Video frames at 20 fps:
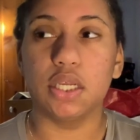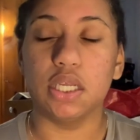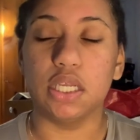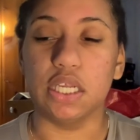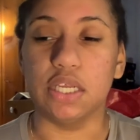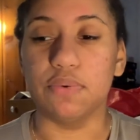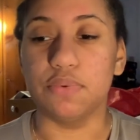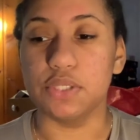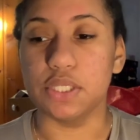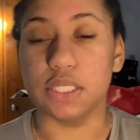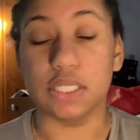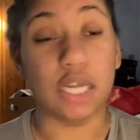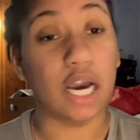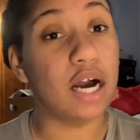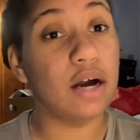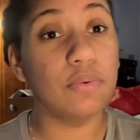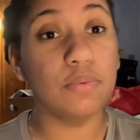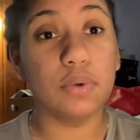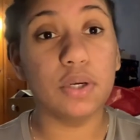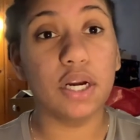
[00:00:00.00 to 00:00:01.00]
it was
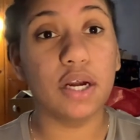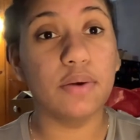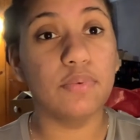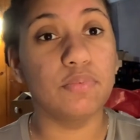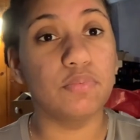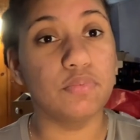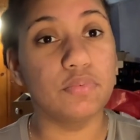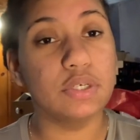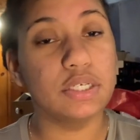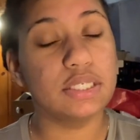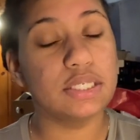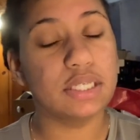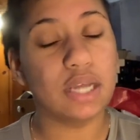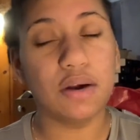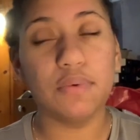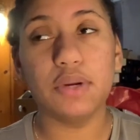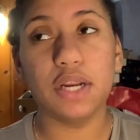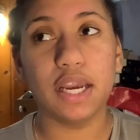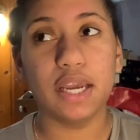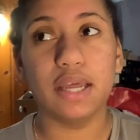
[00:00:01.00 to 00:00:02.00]
not what i it's
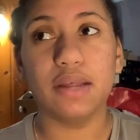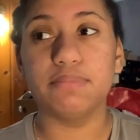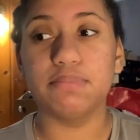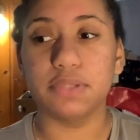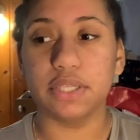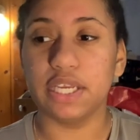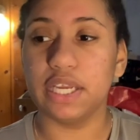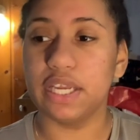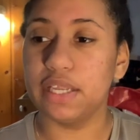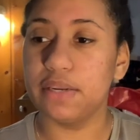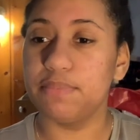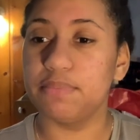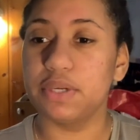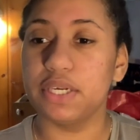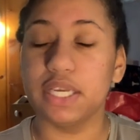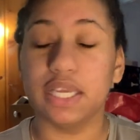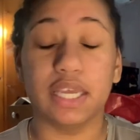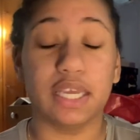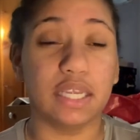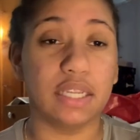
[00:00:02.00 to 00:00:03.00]
not what i had planned but
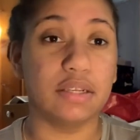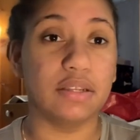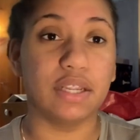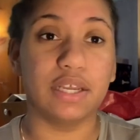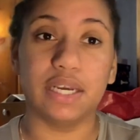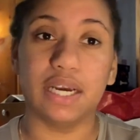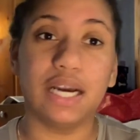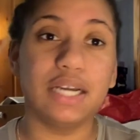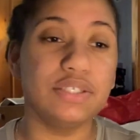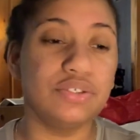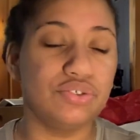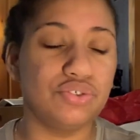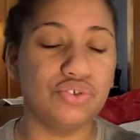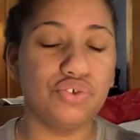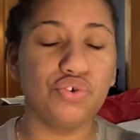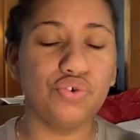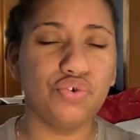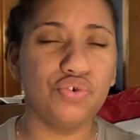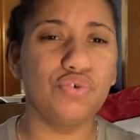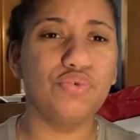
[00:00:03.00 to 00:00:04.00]
again like i
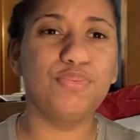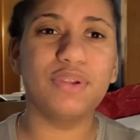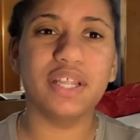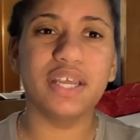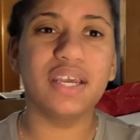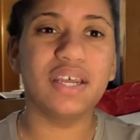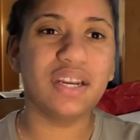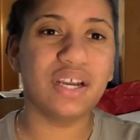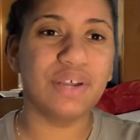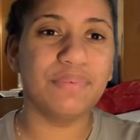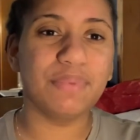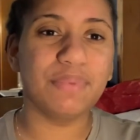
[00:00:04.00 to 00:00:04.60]
do plan on